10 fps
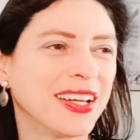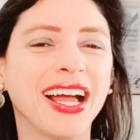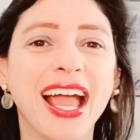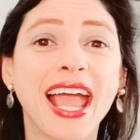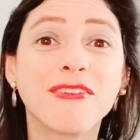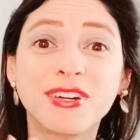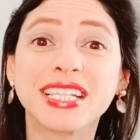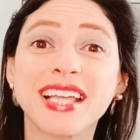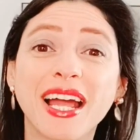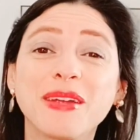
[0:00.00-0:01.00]
every
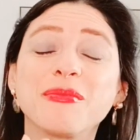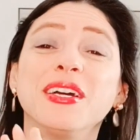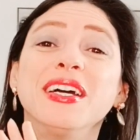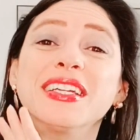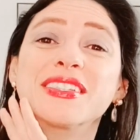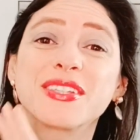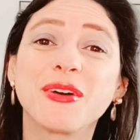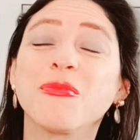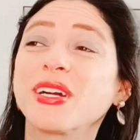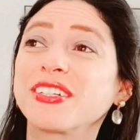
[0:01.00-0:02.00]
time
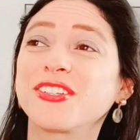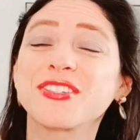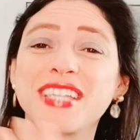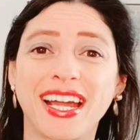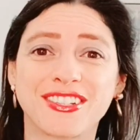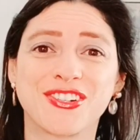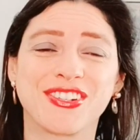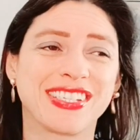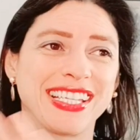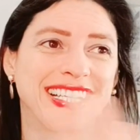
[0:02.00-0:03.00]
some one of those
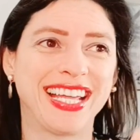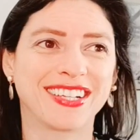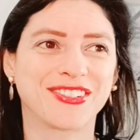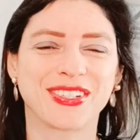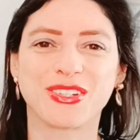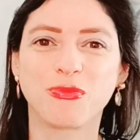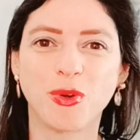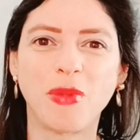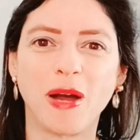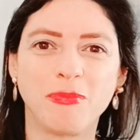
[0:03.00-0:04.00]
actors and actresses will
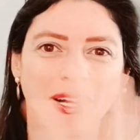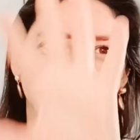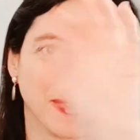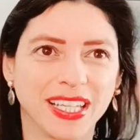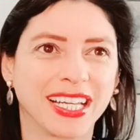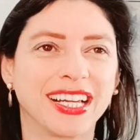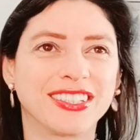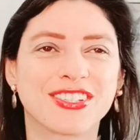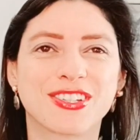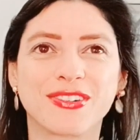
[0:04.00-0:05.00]
pop up like on
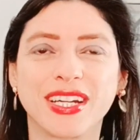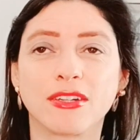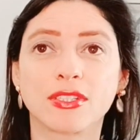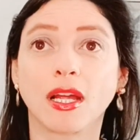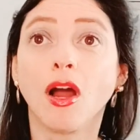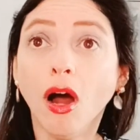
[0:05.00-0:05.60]
screen, I was like,